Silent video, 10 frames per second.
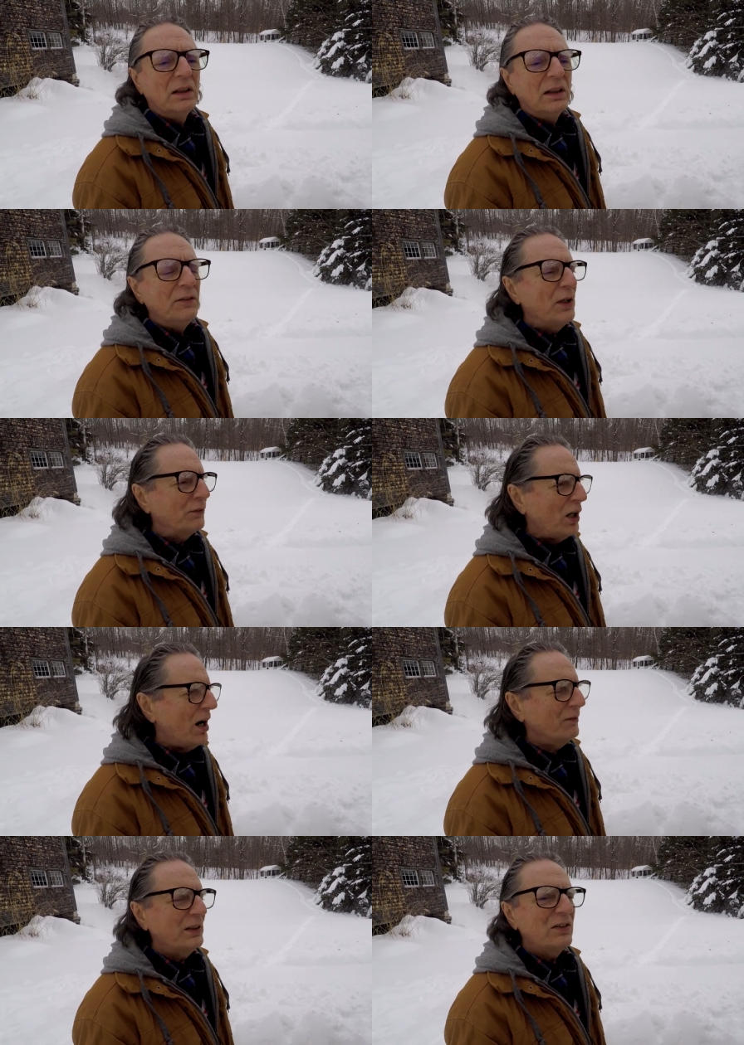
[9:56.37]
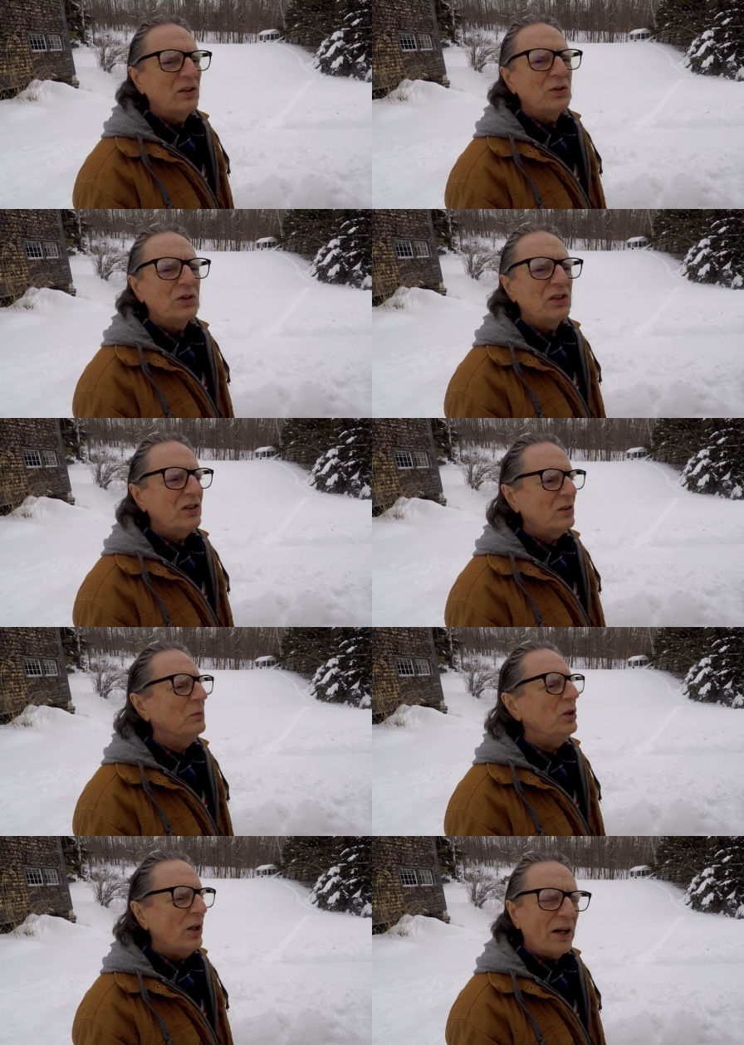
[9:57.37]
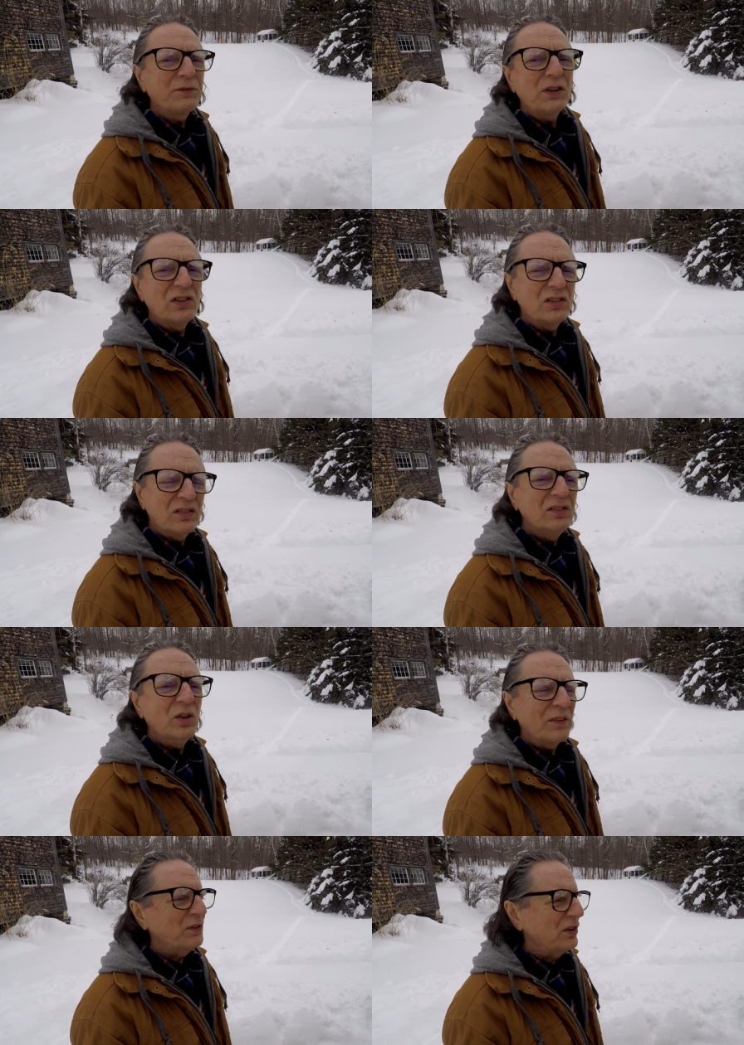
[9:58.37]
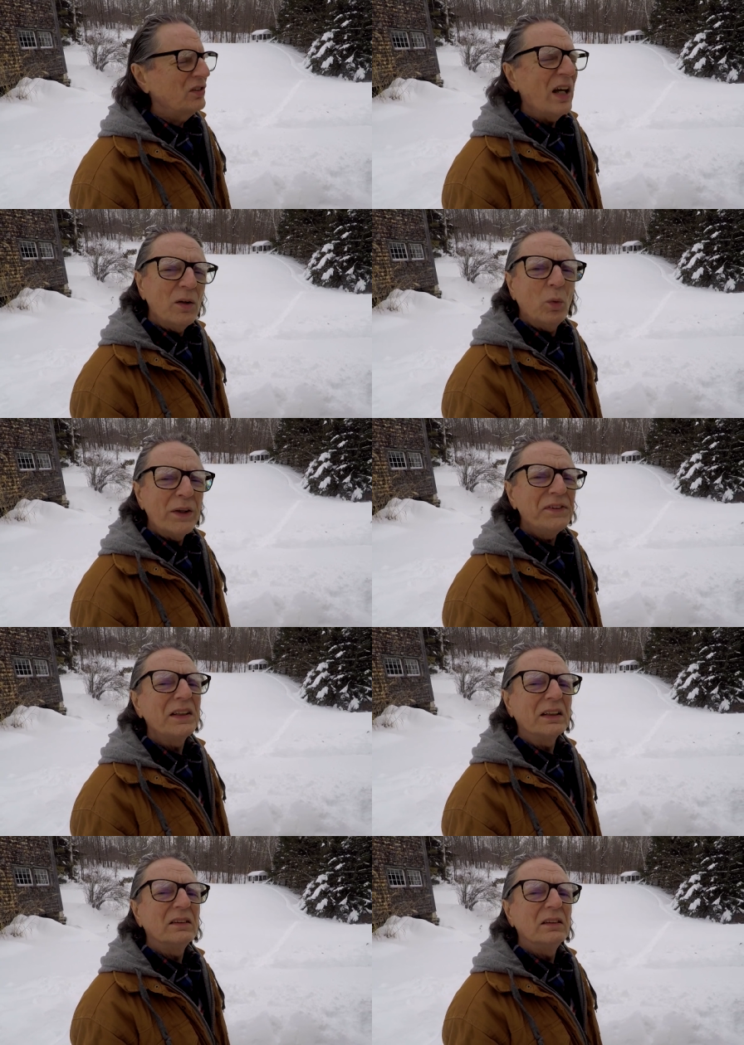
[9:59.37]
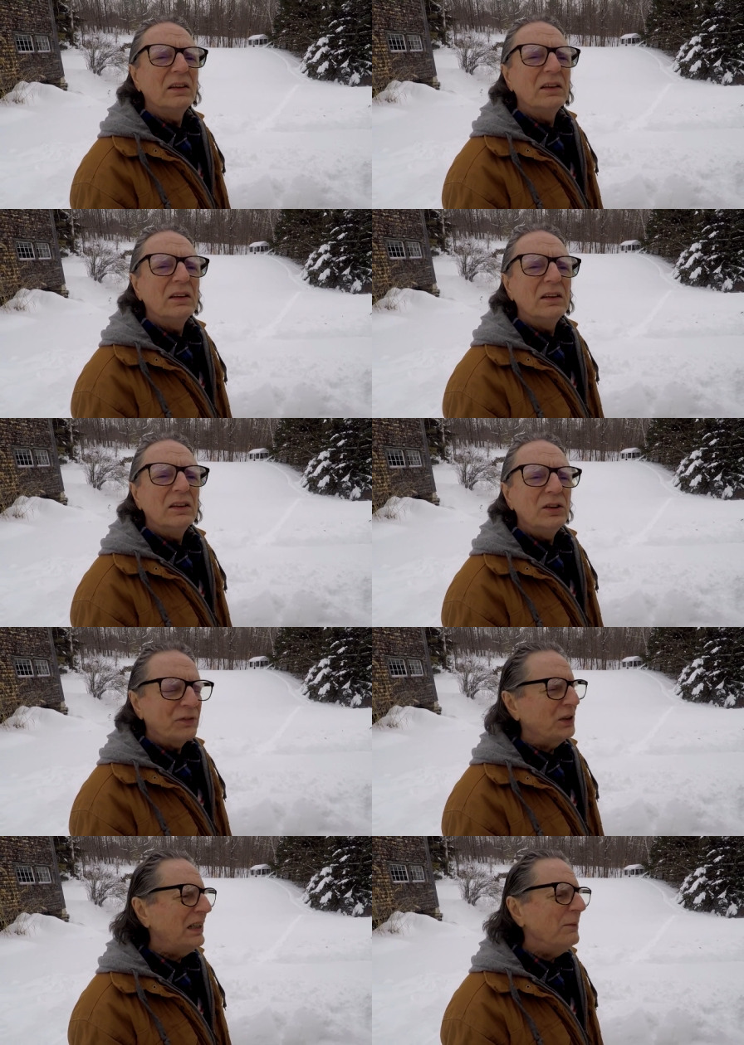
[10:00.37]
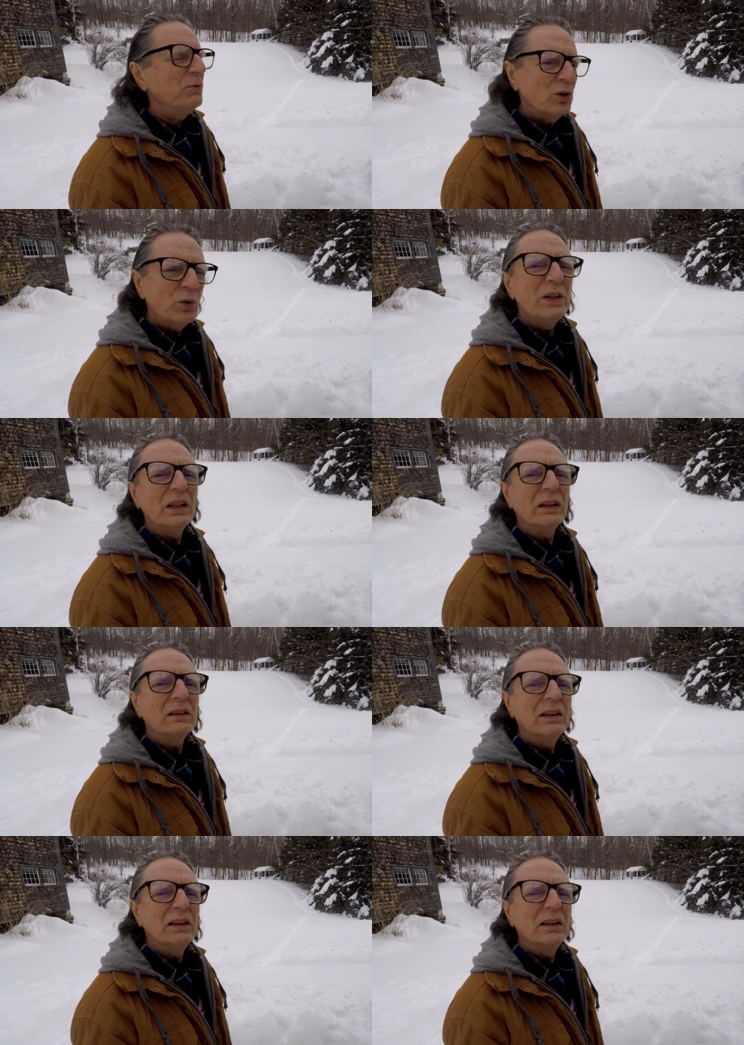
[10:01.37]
If you have confidence in your system, you have to you have to stay with it. You have to keep doing it.